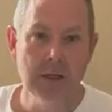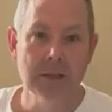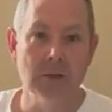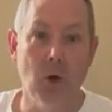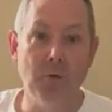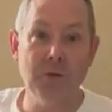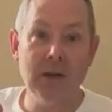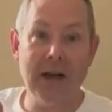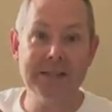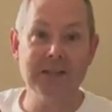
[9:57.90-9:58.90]
So hopefully you
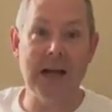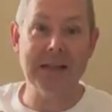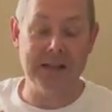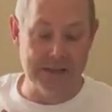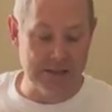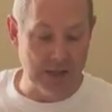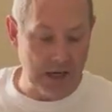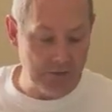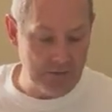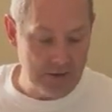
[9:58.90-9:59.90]
guys like this
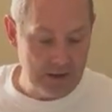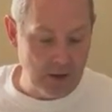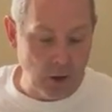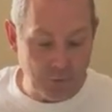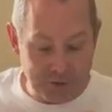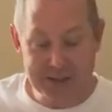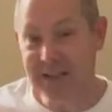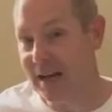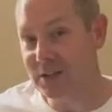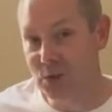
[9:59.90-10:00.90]
stuff. Hopefully it's
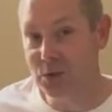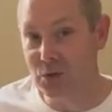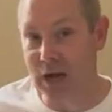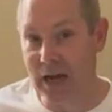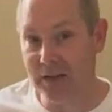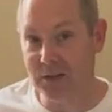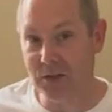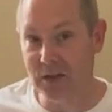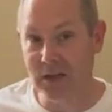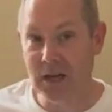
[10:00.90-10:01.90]
not too dry to
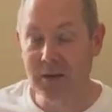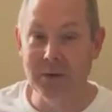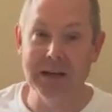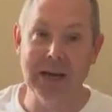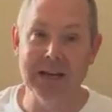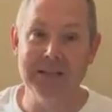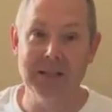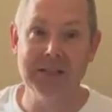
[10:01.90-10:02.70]
you, but it kind of does